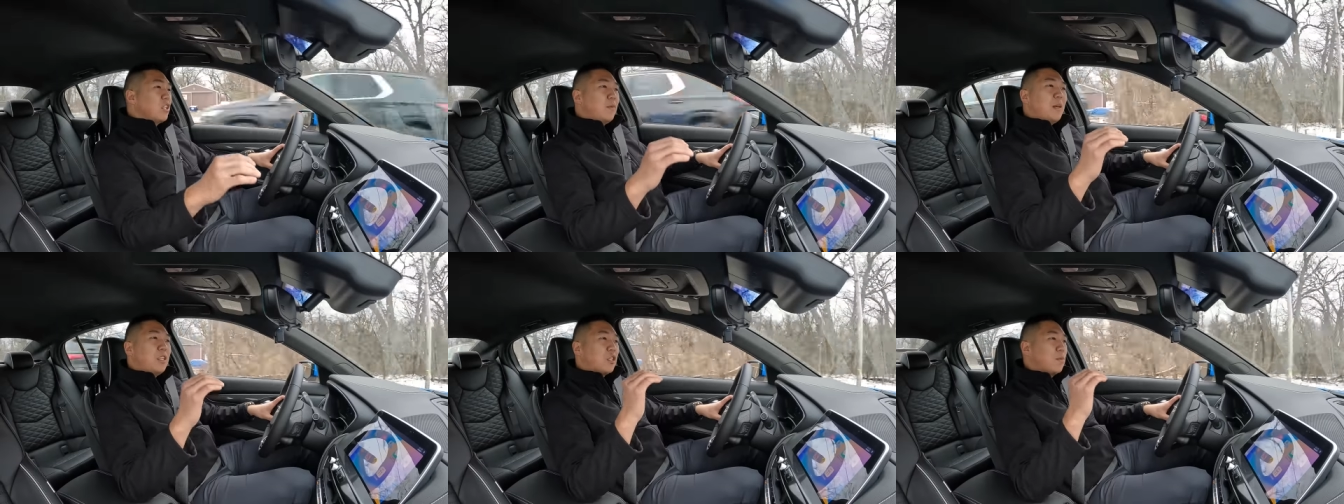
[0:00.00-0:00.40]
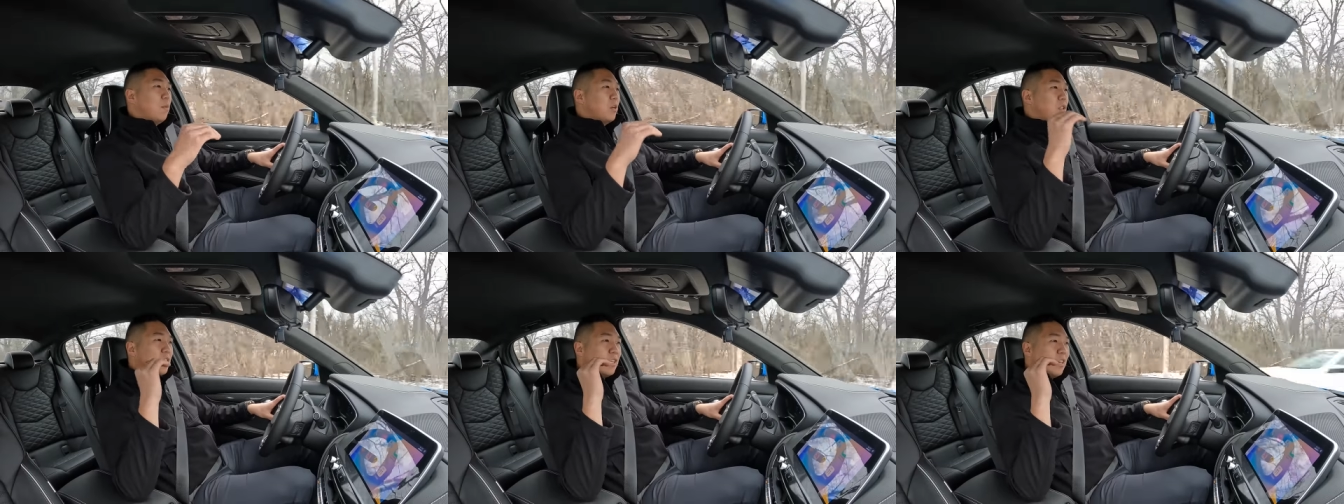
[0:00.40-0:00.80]
to me just
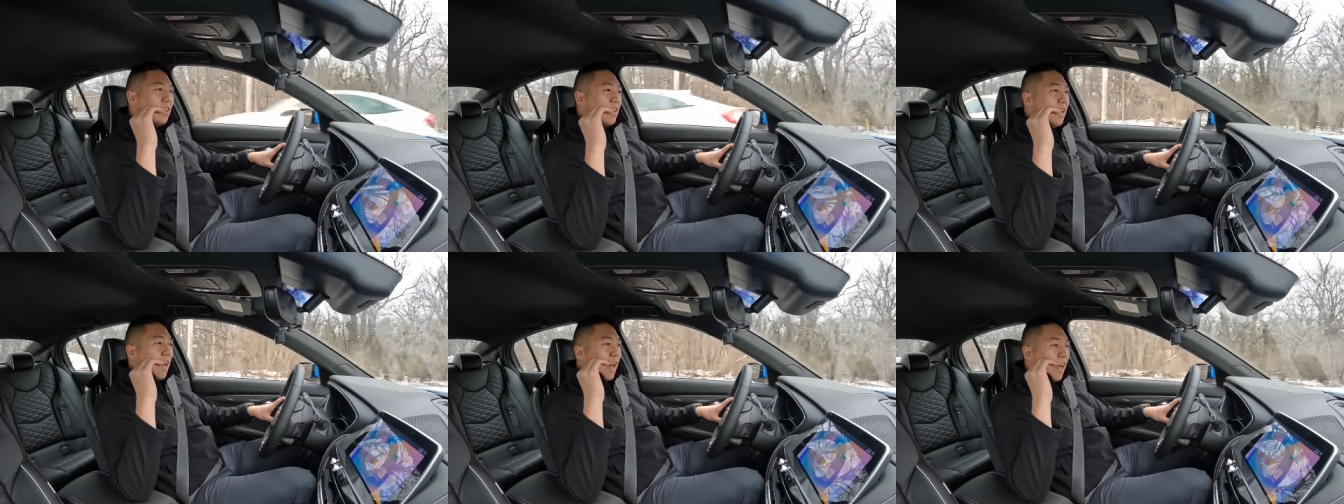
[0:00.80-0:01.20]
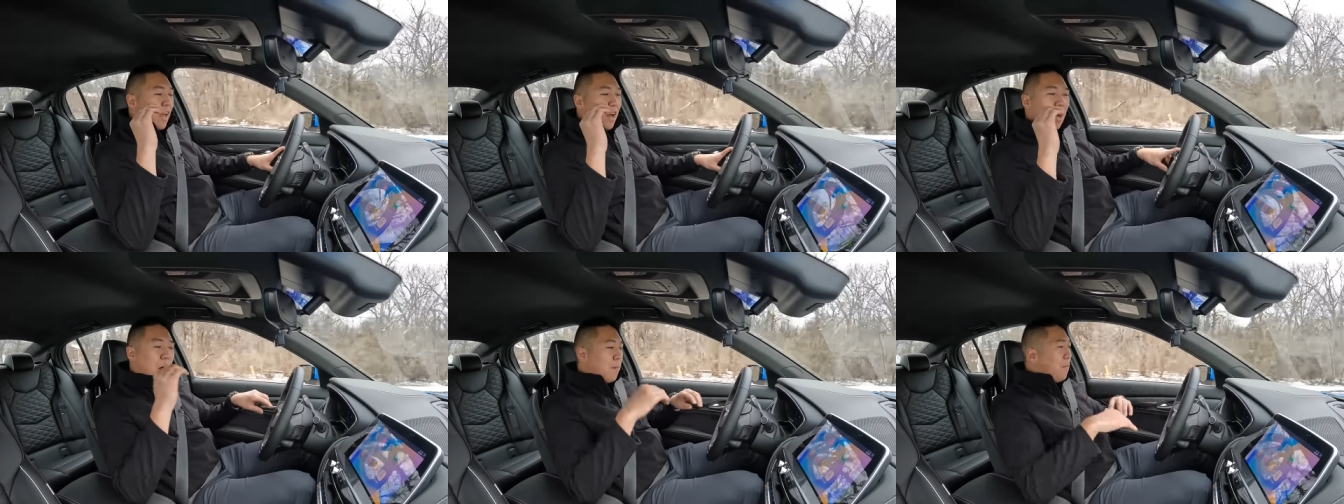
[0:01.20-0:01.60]
puts it
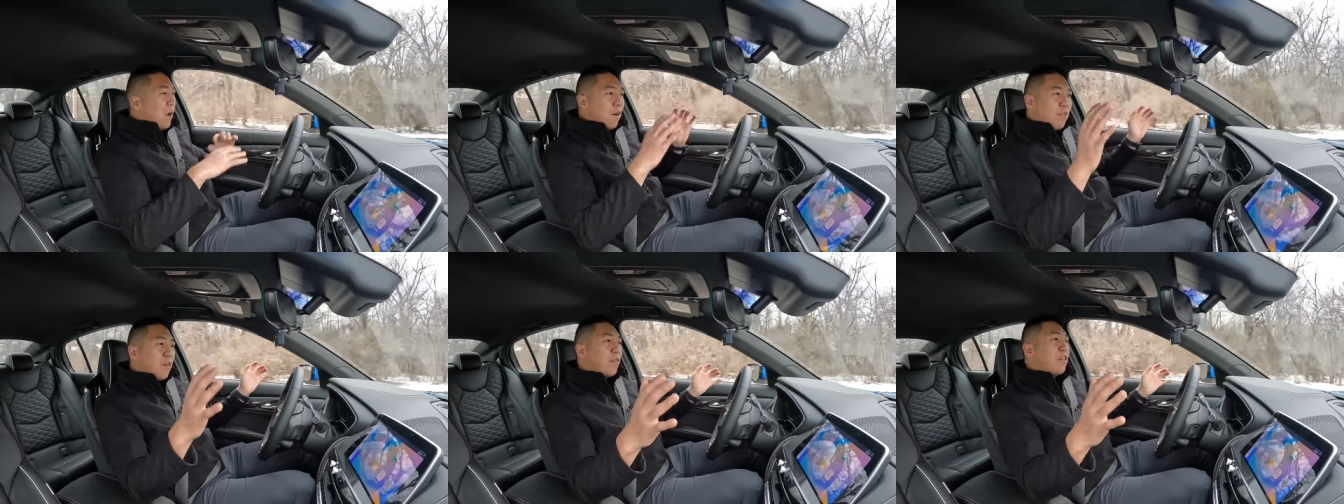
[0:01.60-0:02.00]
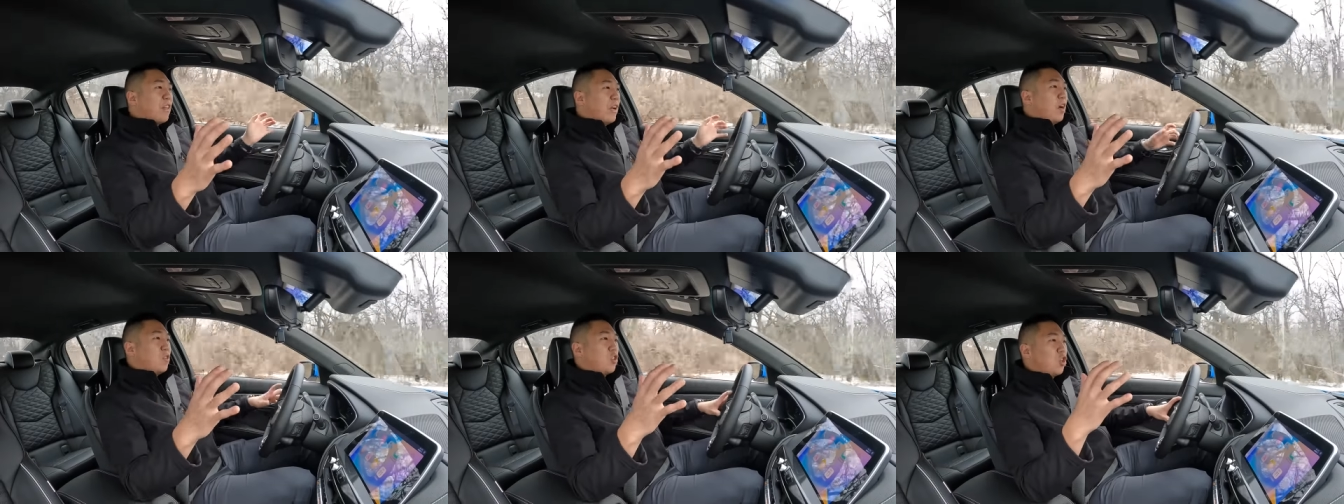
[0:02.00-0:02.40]
above
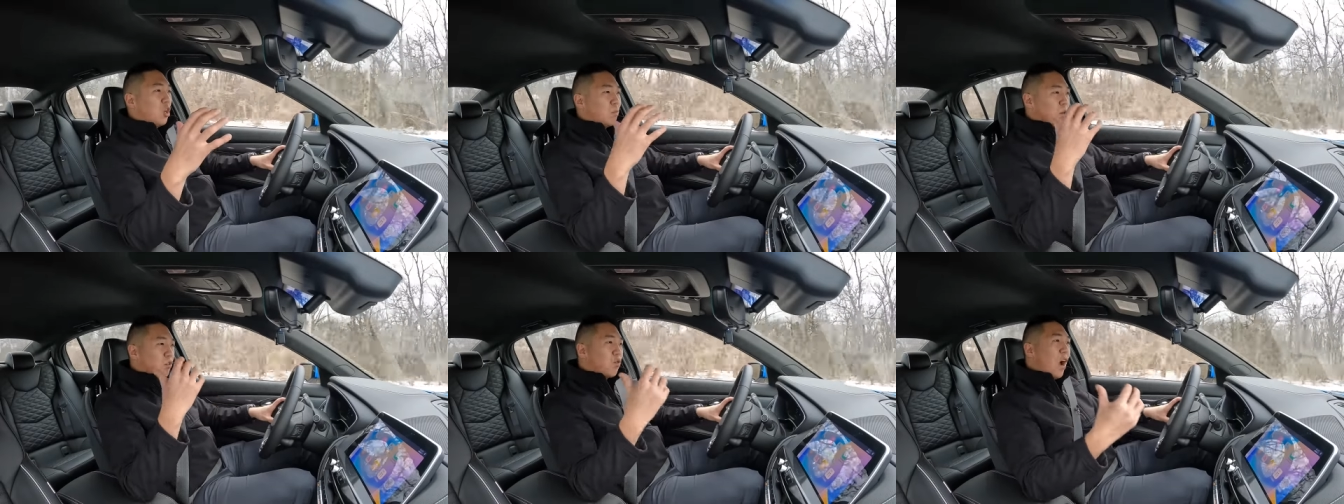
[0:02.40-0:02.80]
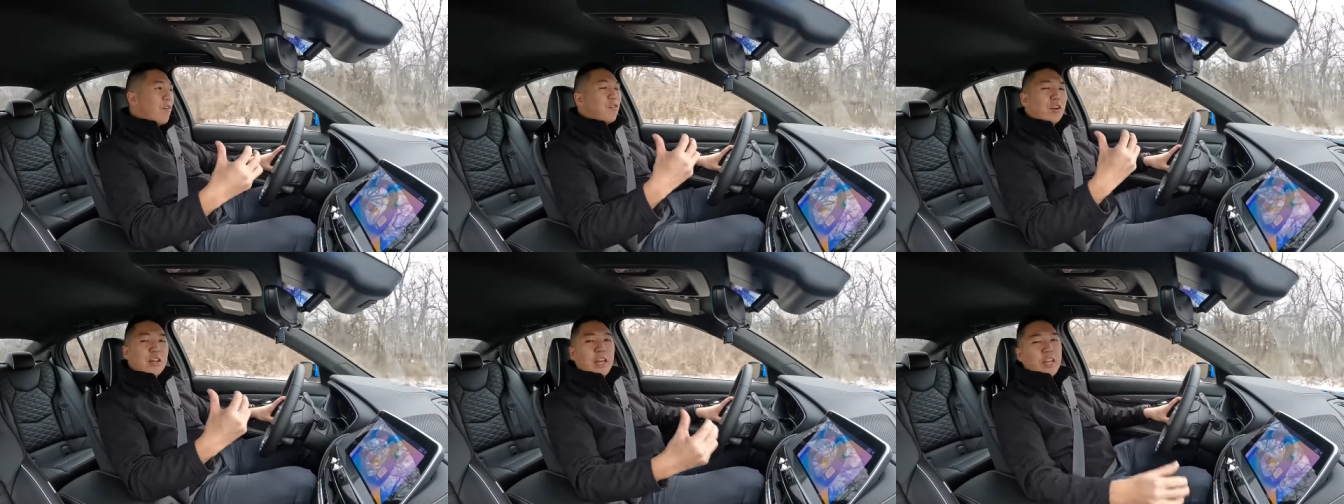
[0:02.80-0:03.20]
everything else in terms of
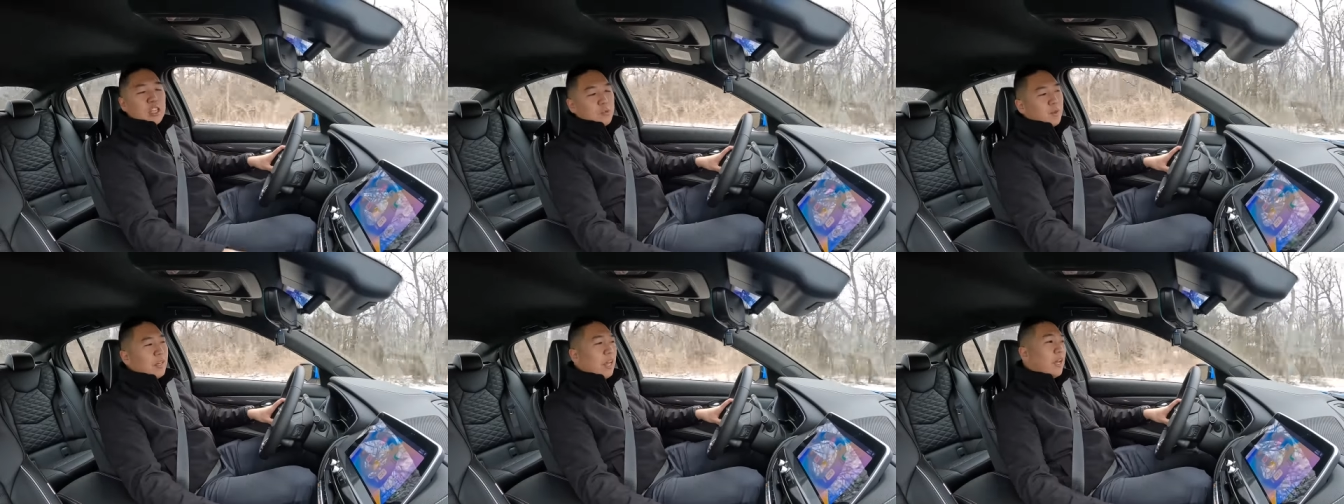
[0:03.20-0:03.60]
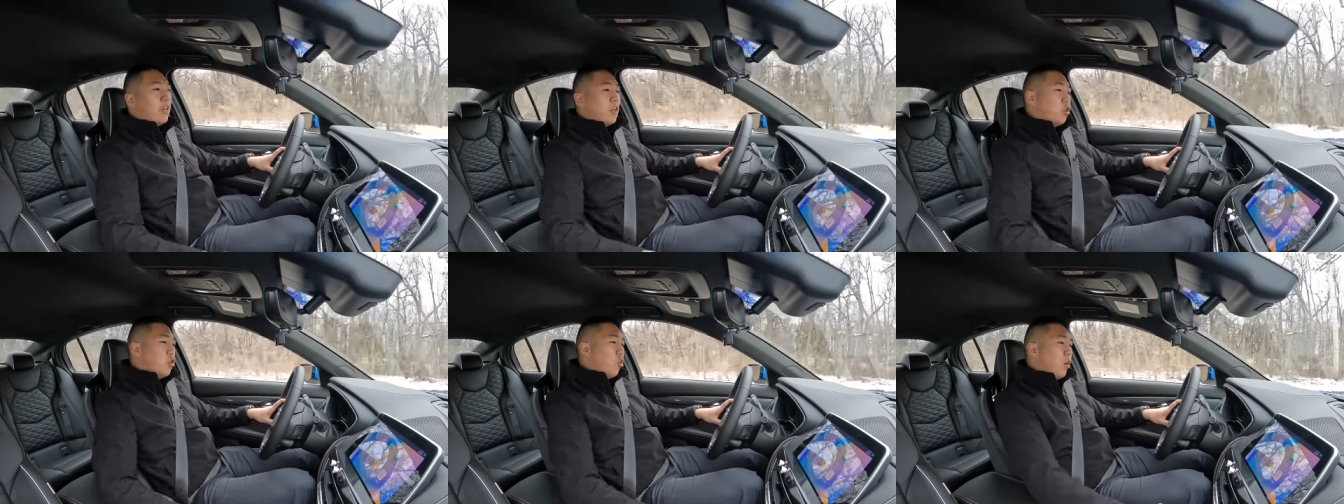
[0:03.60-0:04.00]
driver engagement
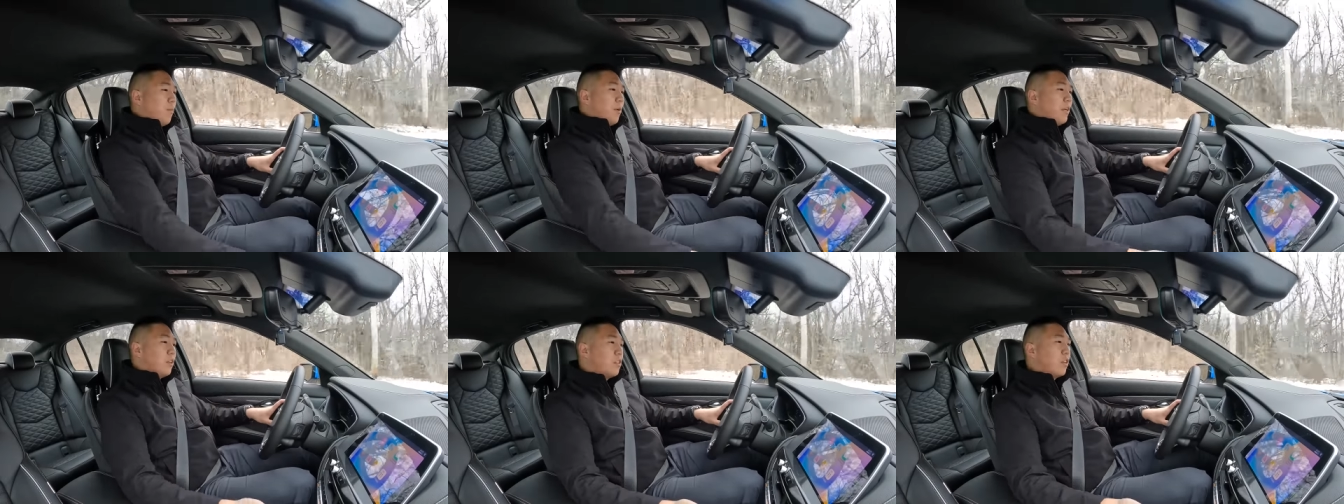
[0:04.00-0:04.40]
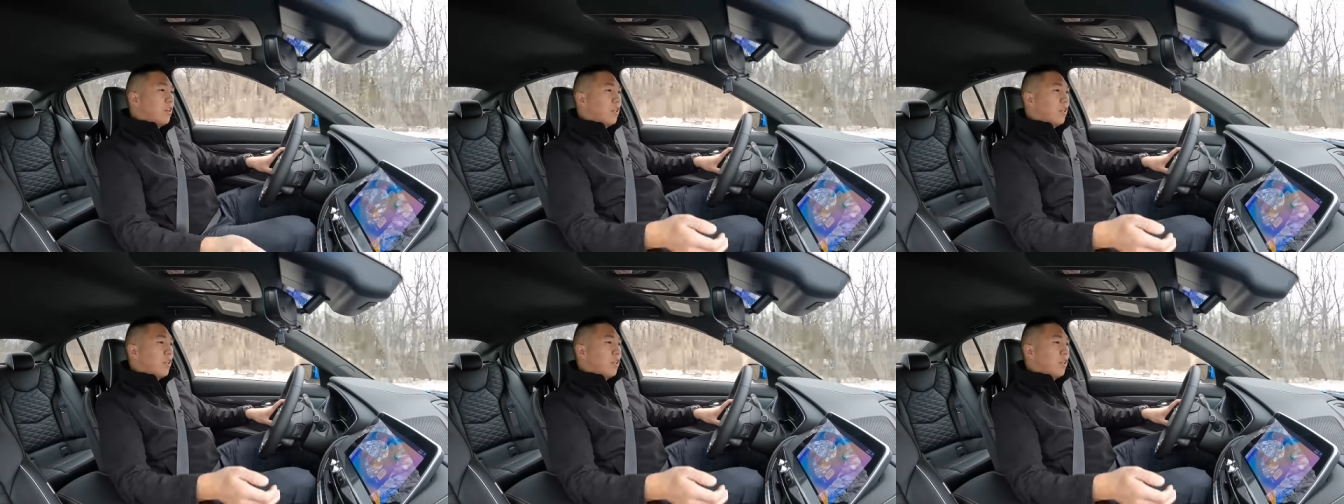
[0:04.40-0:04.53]
and enjoyment.